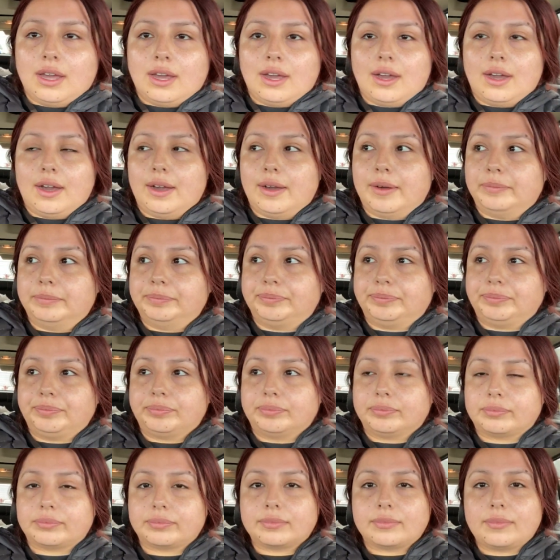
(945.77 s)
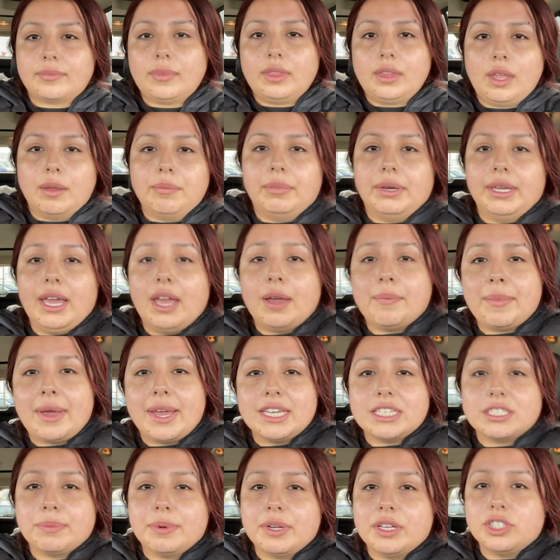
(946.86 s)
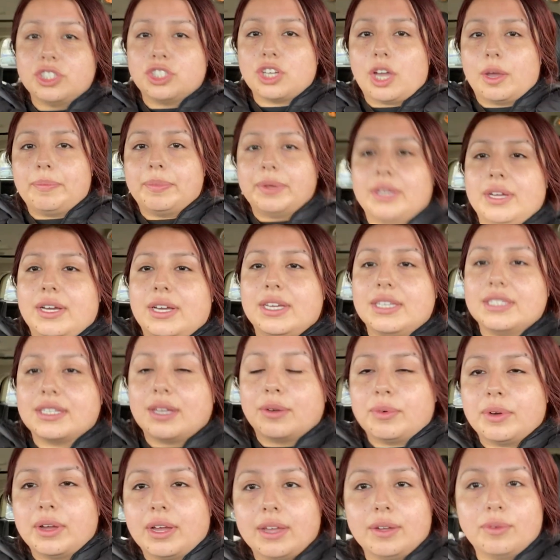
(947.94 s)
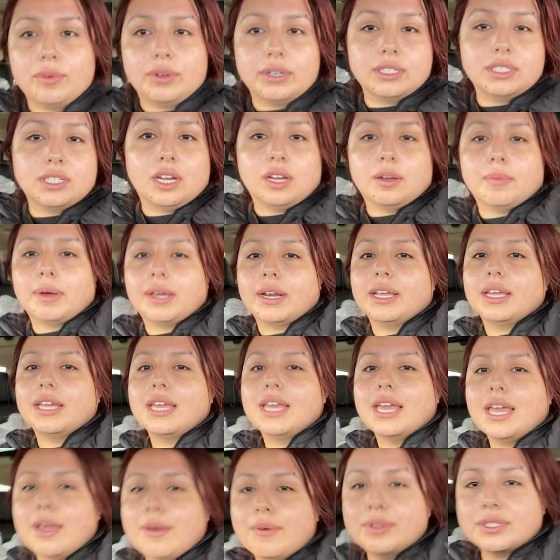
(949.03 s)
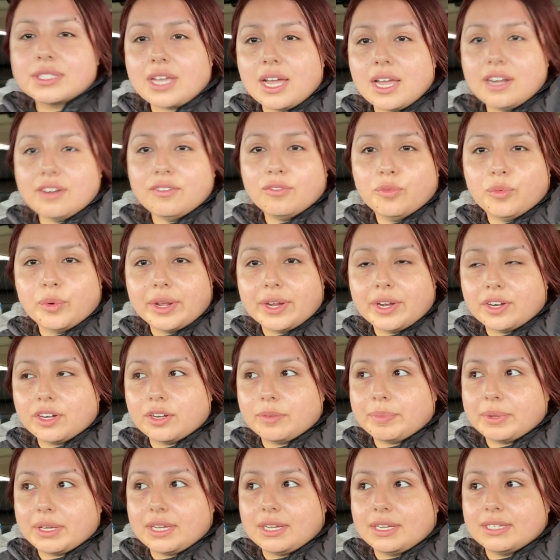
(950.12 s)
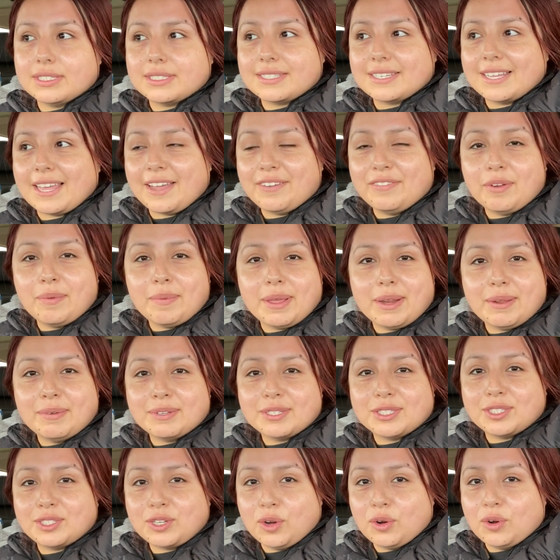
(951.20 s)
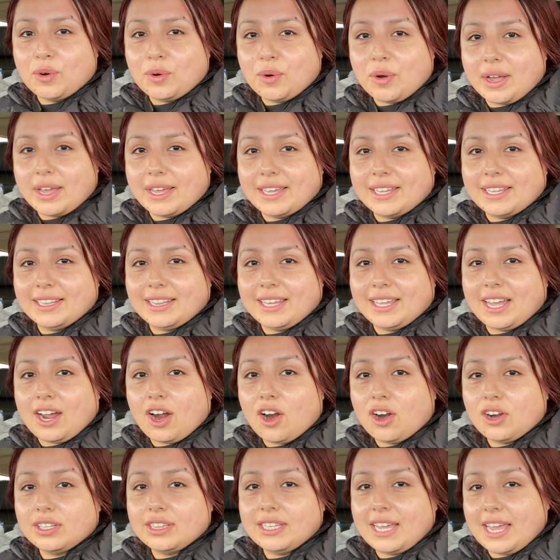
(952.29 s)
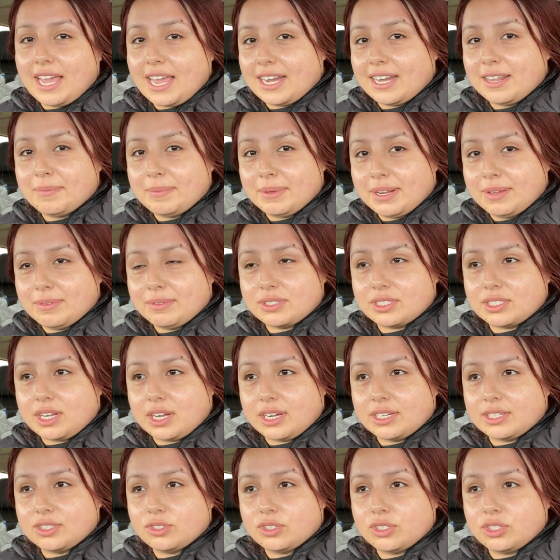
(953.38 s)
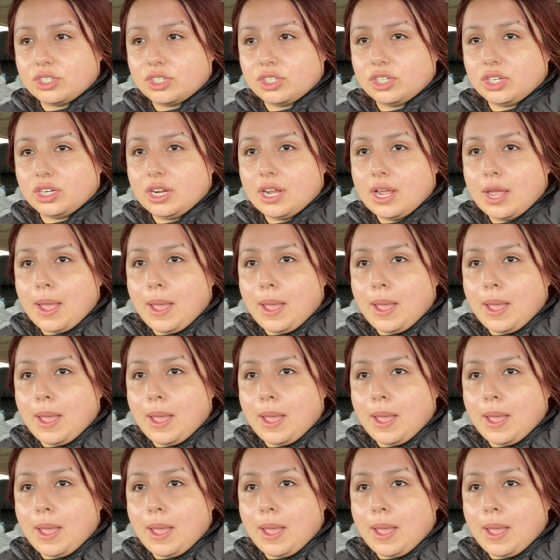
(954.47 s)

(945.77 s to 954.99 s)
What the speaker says: But yeah, my experience shopping, guys, I want to talk about it. It was kind of weird because everybody was so quiet. Like, hardly anybody was talking to each other.